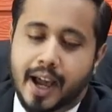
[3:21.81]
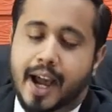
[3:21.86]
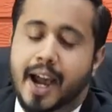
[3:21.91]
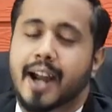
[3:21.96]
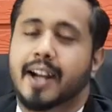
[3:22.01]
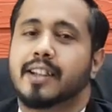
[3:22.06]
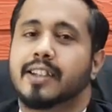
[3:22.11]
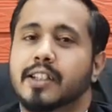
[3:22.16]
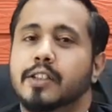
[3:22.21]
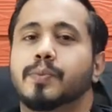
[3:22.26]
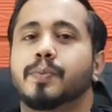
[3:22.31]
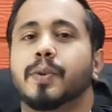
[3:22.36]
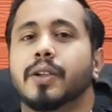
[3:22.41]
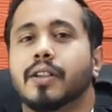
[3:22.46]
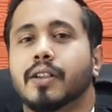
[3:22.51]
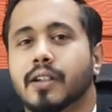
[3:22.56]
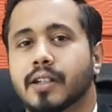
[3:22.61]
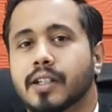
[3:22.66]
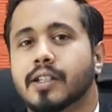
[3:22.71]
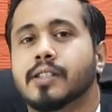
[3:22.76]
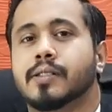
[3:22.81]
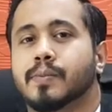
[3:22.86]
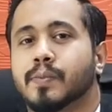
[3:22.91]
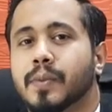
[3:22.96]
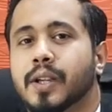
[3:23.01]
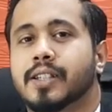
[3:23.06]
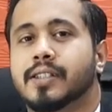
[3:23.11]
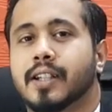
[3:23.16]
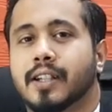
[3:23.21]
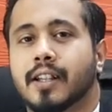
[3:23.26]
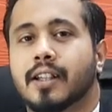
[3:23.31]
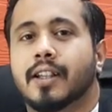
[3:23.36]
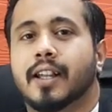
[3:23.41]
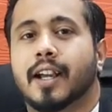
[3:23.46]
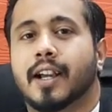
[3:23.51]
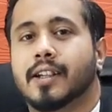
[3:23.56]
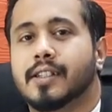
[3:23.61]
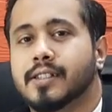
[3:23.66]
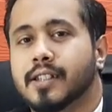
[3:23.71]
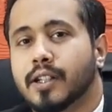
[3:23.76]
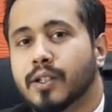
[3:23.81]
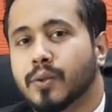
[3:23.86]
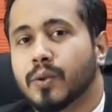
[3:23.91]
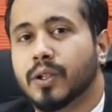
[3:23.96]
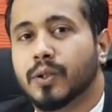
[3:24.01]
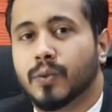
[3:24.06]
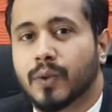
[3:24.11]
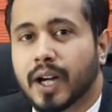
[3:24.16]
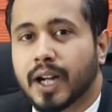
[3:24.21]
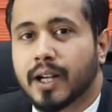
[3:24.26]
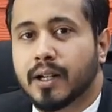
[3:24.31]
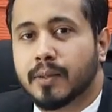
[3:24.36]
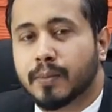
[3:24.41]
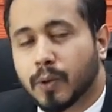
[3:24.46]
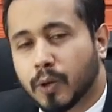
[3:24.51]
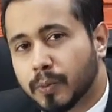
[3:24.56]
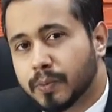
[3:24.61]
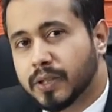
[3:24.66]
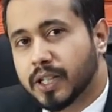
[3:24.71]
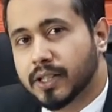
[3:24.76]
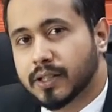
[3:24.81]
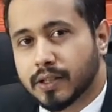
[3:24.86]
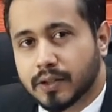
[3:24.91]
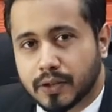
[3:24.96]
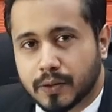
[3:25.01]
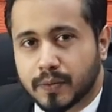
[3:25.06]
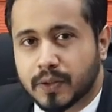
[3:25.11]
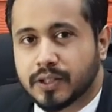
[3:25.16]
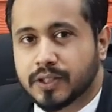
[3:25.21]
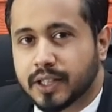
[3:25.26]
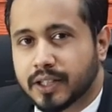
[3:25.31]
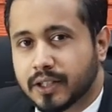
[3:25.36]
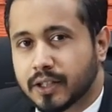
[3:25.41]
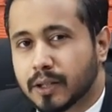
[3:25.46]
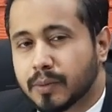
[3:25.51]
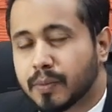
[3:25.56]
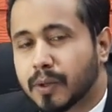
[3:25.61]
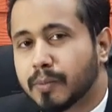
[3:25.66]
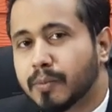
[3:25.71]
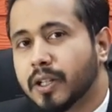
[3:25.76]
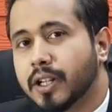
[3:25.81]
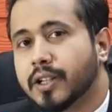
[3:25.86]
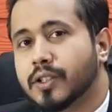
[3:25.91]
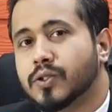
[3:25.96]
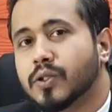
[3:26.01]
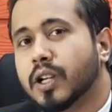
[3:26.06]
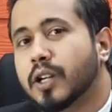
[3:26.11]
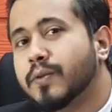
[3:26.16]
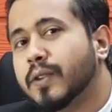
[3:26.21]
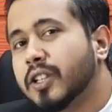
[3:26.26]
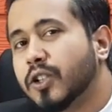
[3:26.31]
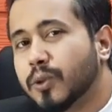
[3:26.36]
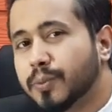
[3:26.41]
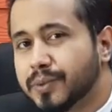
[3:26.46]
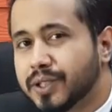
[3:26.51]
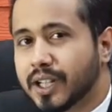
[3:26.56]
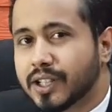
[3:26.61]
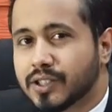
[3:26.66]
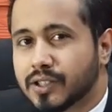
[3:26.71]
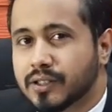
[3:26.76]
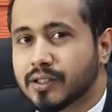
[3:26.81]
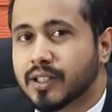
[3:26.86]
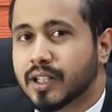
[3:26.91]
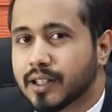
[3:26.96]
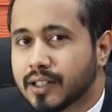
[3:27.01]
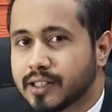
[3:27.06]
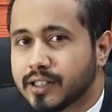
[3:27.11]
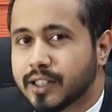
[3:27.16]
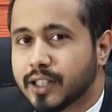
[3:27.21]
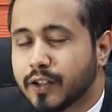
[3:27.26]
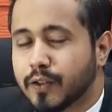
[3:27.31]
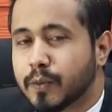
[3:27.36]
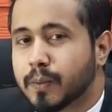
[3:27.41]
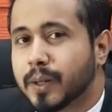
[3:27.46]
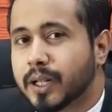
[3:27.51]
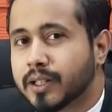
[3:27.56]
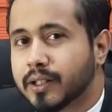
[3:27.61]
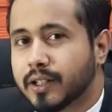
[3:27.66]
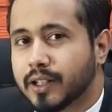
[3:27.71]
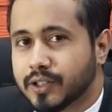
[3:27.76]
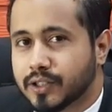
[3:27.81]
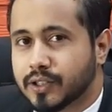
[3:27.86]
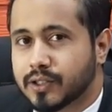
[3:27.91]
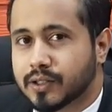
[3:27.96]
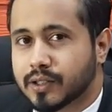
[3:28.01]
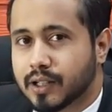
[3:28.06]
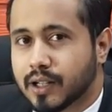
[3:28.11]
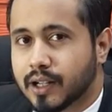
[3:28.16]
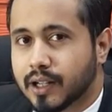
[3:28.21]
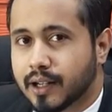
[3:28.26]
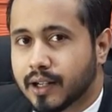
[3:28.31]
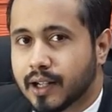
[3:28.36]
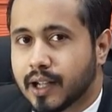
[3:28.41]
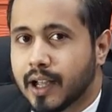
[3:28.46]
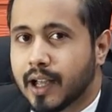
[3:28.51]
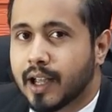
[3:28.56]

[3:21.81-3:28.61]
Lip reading: And this period is basically, like I said, to invite objections of the general public. So, if any objections are received by the registrar